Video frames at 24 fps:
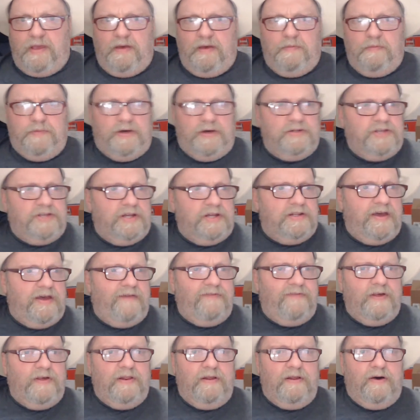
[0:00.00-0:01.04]
but I didn't have
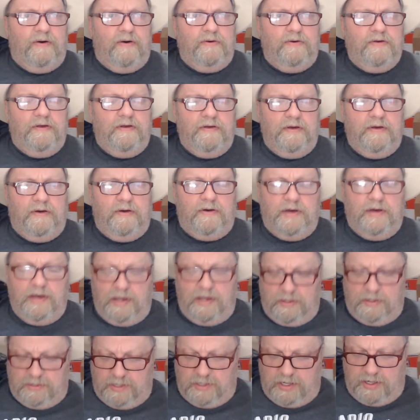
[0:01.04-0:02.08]
it long. I
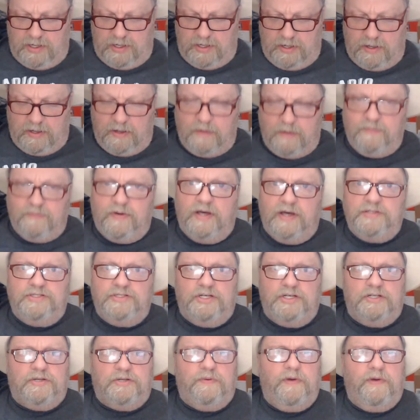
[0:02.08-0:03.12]
had a
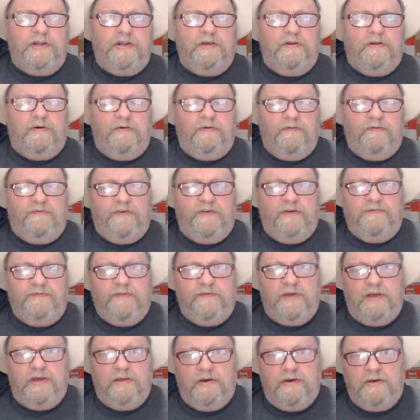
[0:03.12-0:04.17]
Ranger
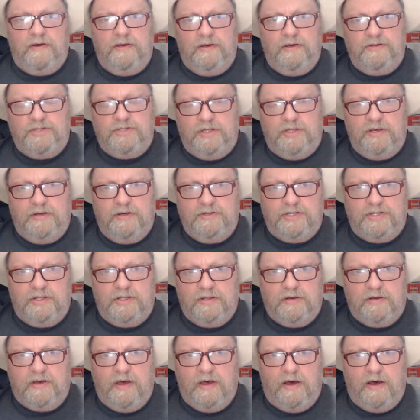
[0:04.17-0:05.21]
2950 that I used to use in
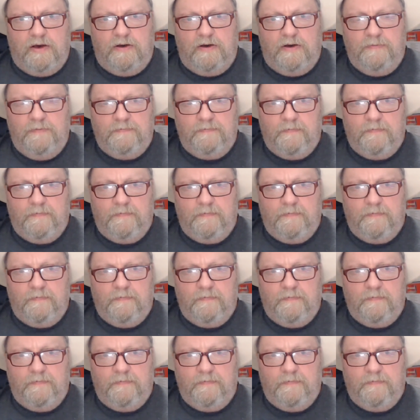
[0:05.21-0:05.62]
the car,